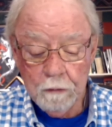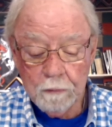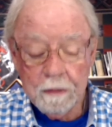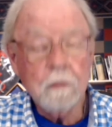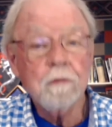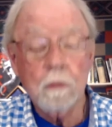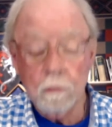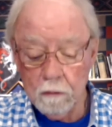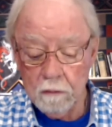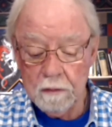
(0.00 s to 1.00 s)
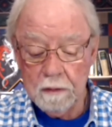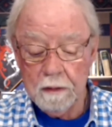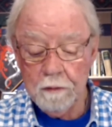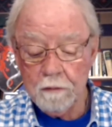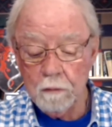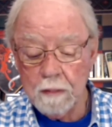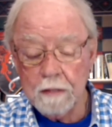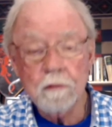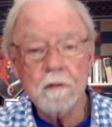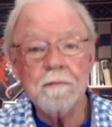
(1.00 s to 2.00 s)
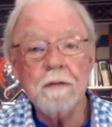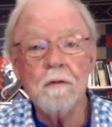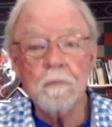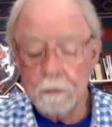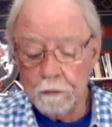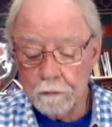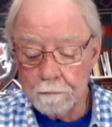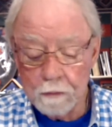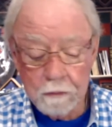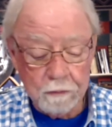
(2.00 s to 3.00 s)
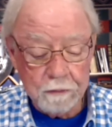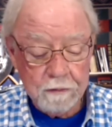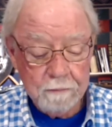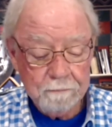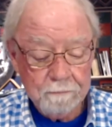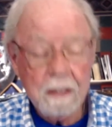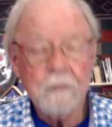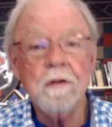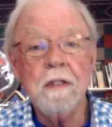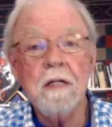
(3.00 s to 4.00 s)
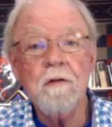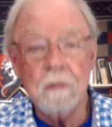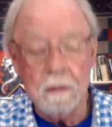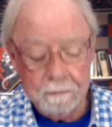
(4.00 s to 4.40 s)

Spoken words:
we are told is the record of Israel's birth as a nation.